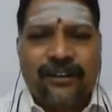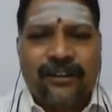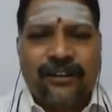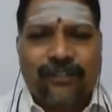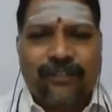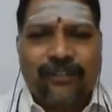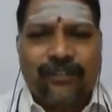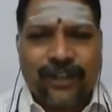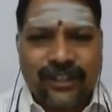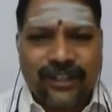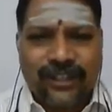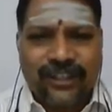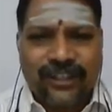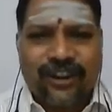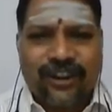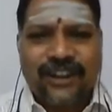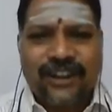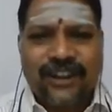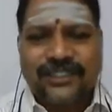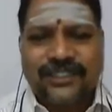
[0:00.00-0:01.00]
what are the
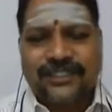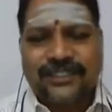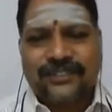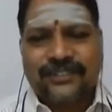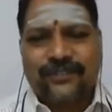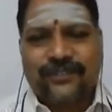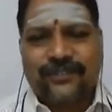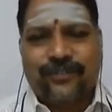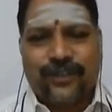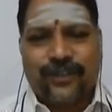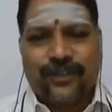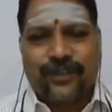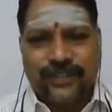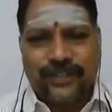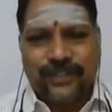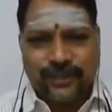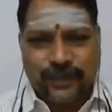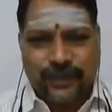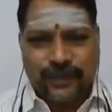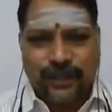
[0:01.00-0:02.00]
costs for
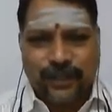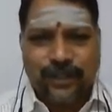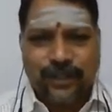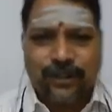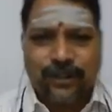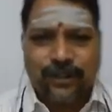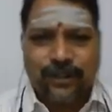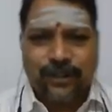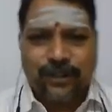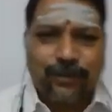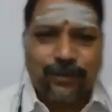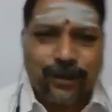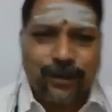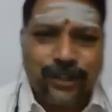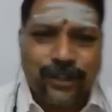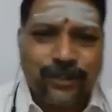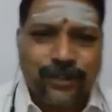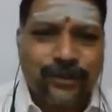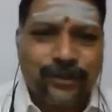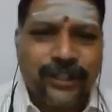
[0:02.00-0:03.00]
this particular low
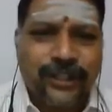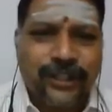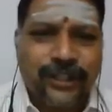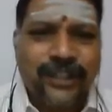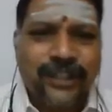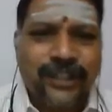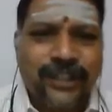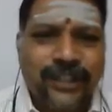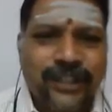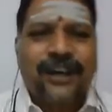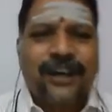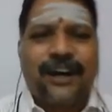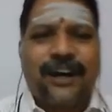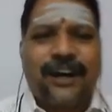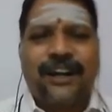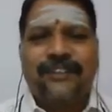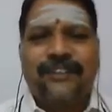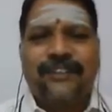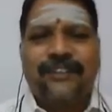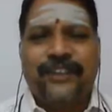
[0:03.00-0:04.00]
productivity,
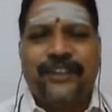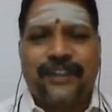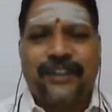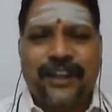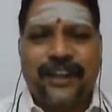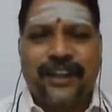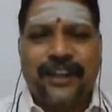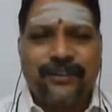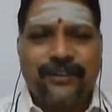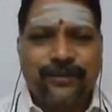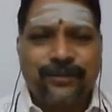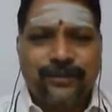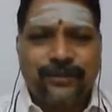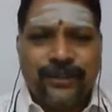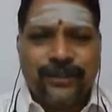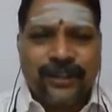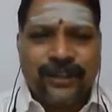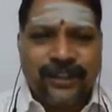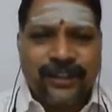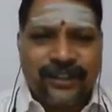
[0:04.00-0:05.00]
and we try to
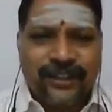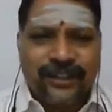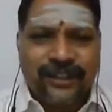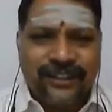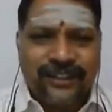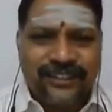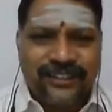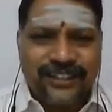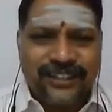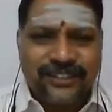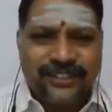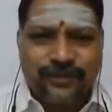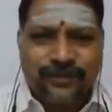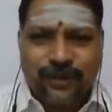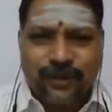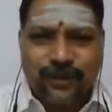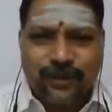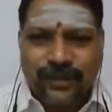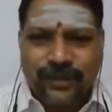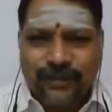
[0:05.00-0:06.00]
touch
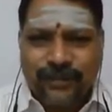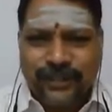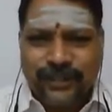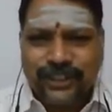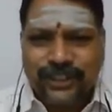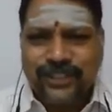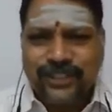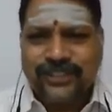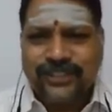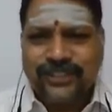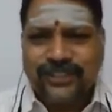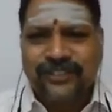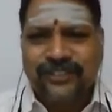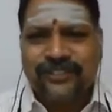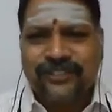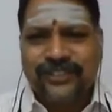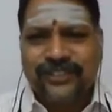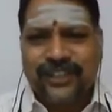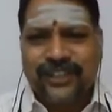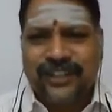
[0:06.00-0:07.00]
upon the measures
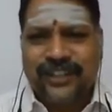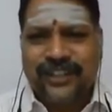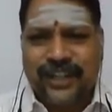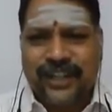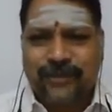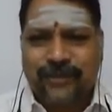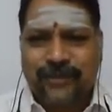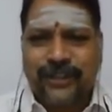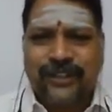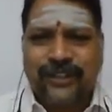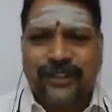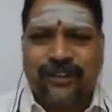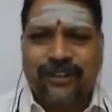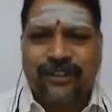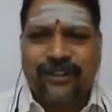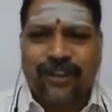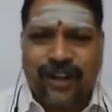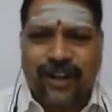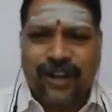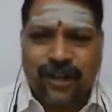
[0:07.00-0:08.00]
which are recommended
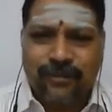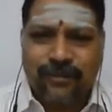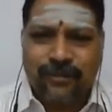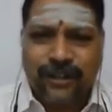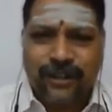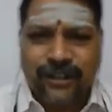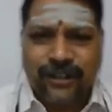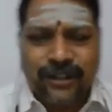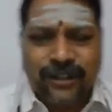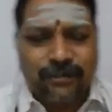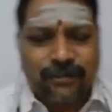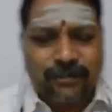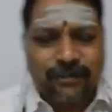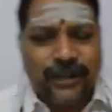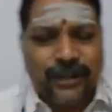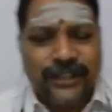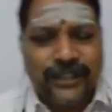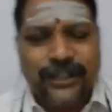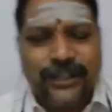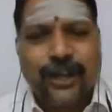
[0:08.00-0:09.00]
or adopted by
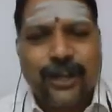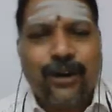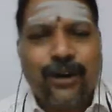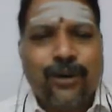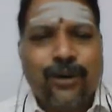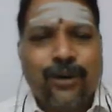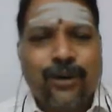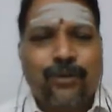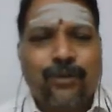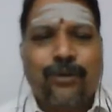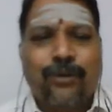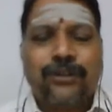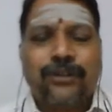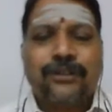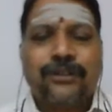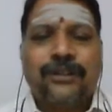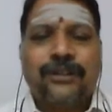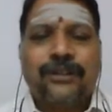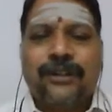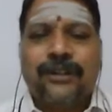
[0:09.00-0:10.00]
India over
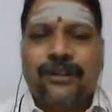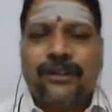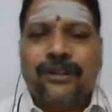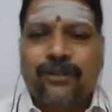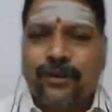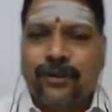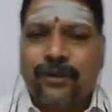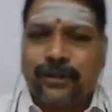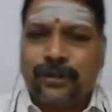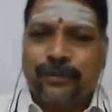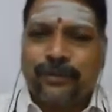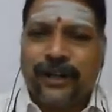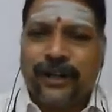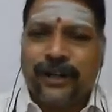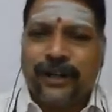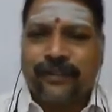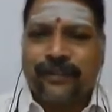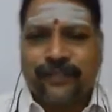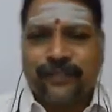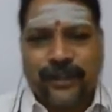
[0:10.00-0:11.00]
the period
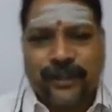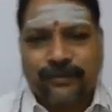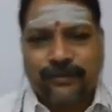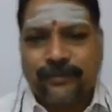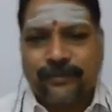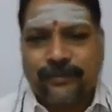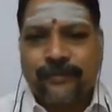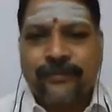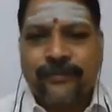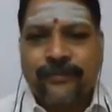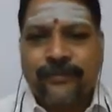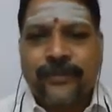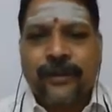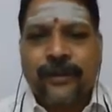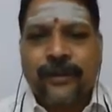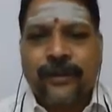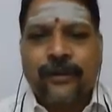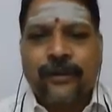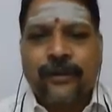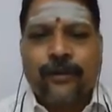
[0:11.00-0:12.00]
of time.
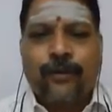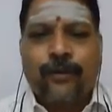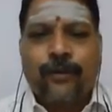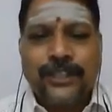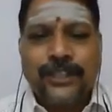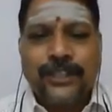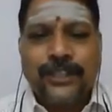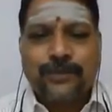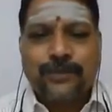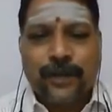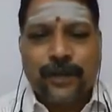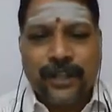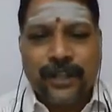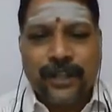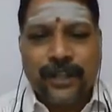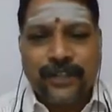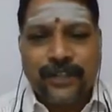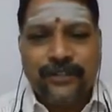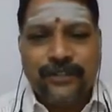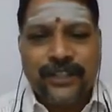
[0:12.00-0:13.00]
What is
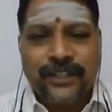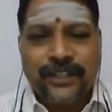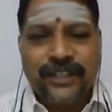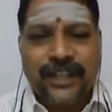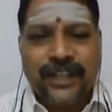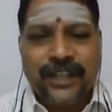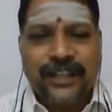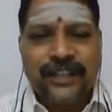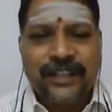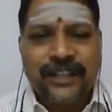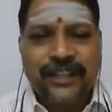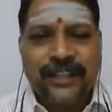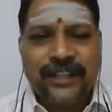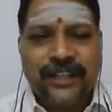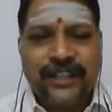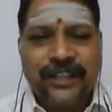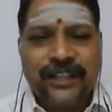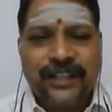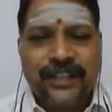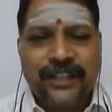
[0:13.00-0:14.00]
productivity in
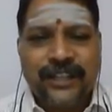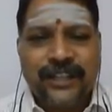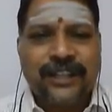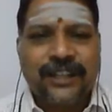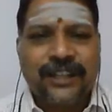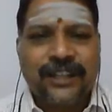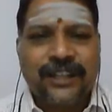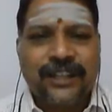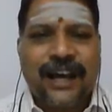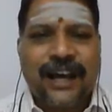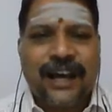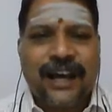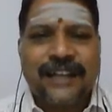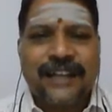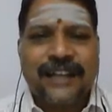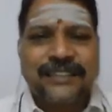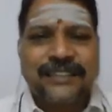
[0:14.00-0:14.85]
agriculture? As